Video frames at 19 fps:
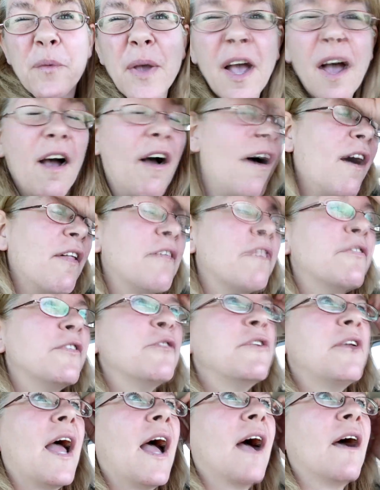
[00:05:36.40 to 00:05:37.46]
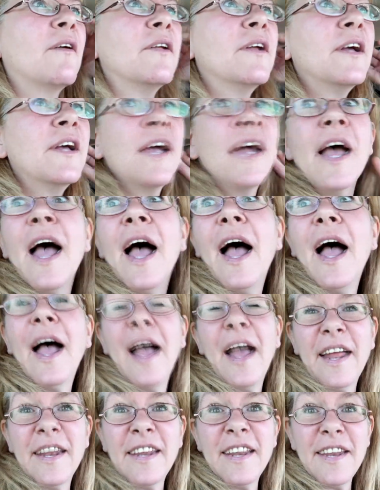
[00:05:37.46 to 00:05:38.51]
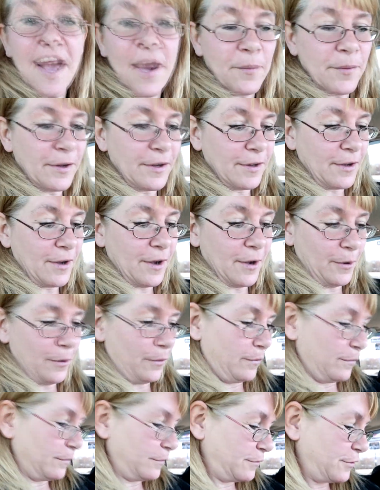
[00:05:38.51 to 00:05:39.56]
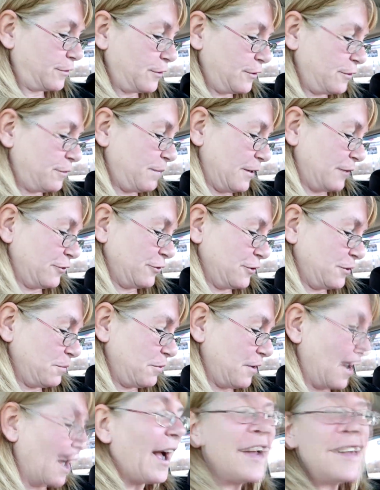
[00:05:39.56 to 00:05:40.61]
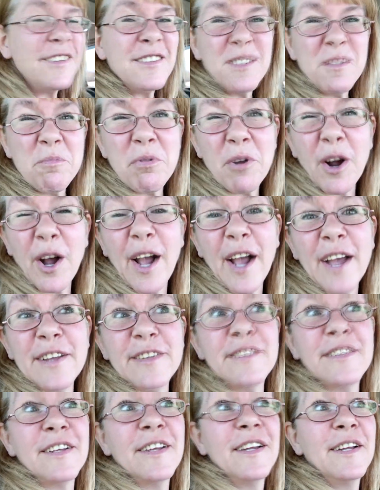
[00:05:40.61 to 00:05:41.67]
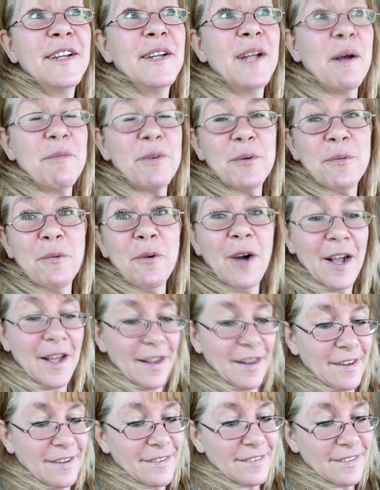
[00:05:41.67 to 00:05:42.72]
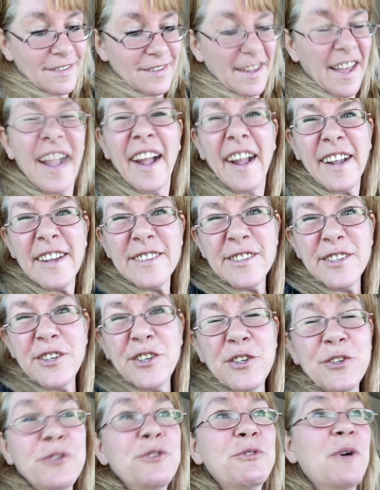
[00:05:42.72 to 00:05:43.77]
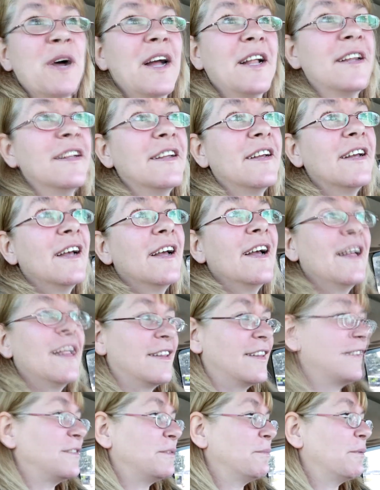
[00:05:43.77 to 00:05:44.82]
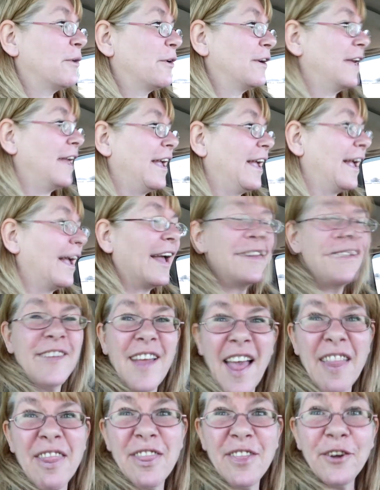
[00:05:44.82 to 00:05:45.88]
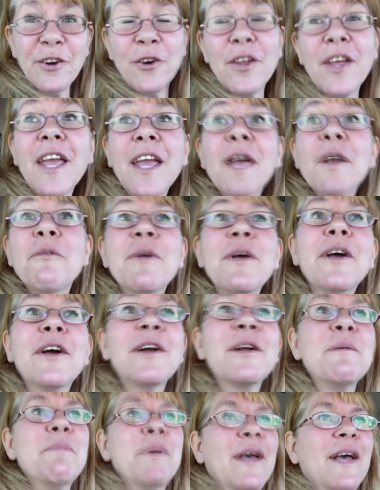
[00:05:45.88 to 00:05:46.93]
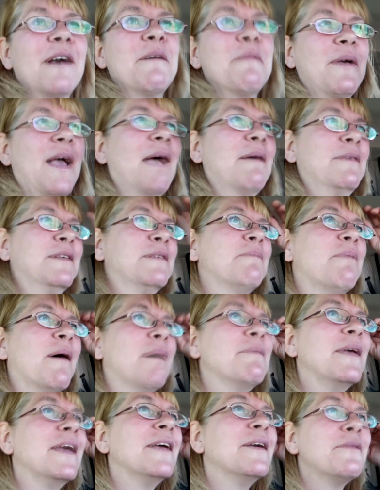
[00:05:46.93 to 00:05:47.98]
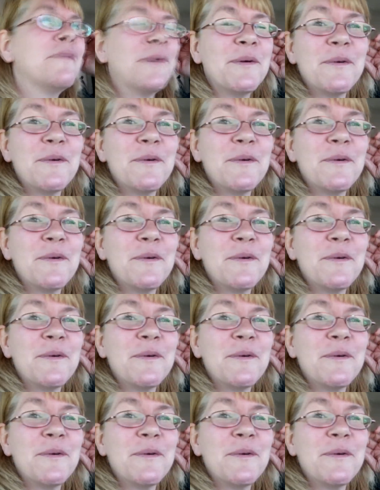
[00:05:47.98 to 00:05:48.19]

We got all the food down, and now we're gonna go to the special surprise. Surprise number one today is a huge one. This morning at 10:30, we are gonna pick up Gabby's puppy.